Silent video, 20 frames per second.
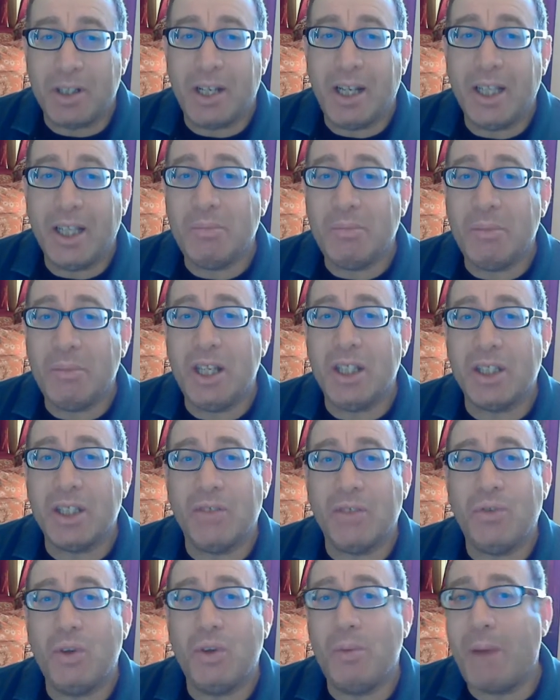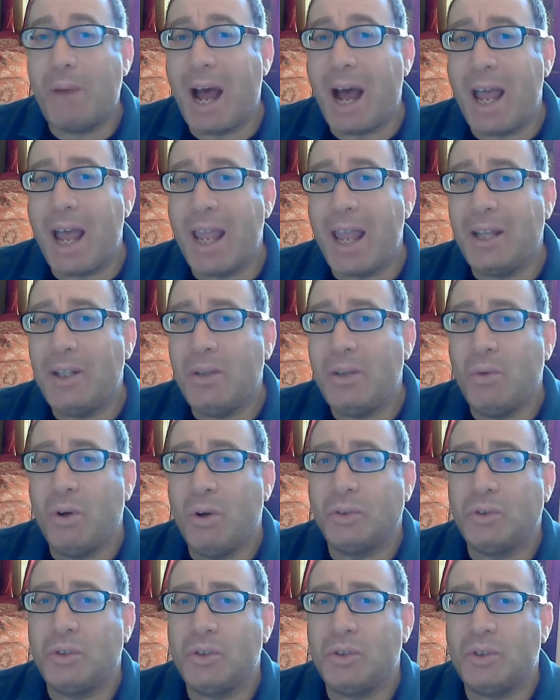It means if you buy and you
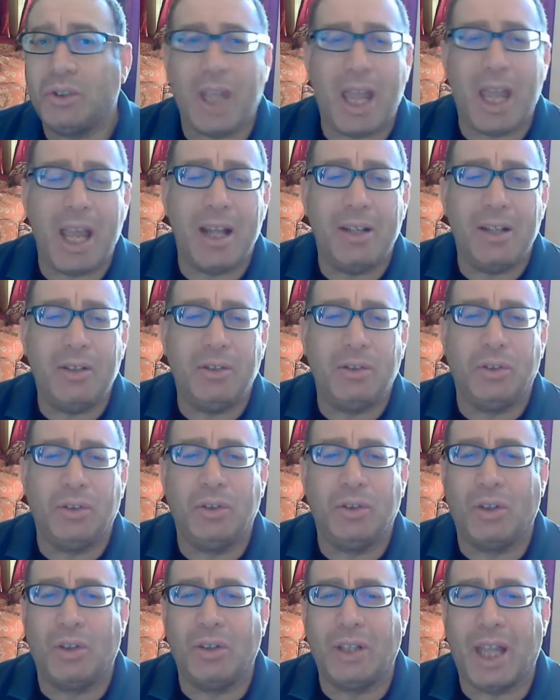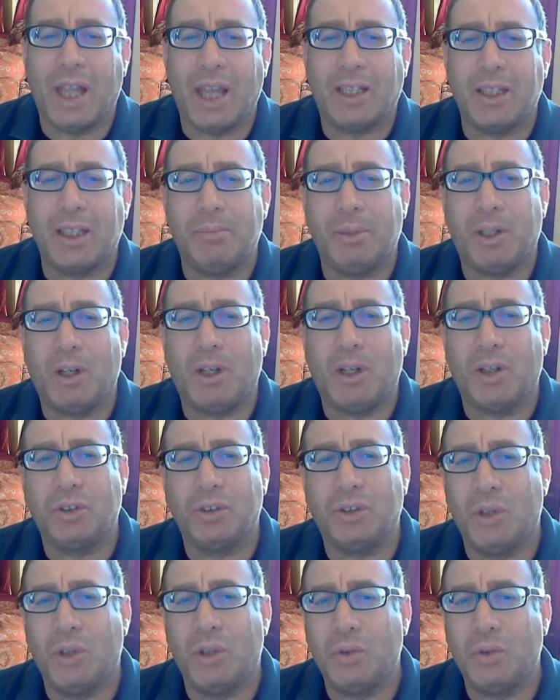want to sell, you don't like it because it goes